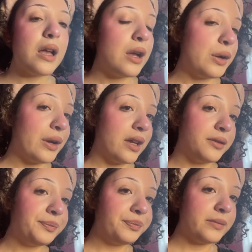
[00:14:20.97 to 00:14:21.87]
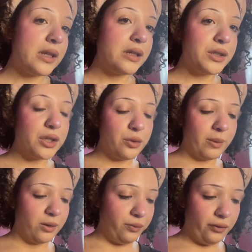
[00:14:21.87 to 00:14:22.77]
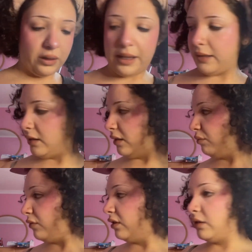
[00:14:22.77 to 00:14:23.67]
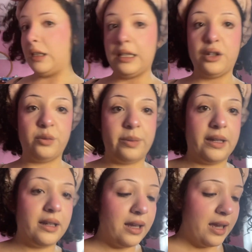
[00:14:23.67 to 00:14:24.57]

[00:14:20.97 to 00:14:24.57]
Okay, so I overlined them a little bit.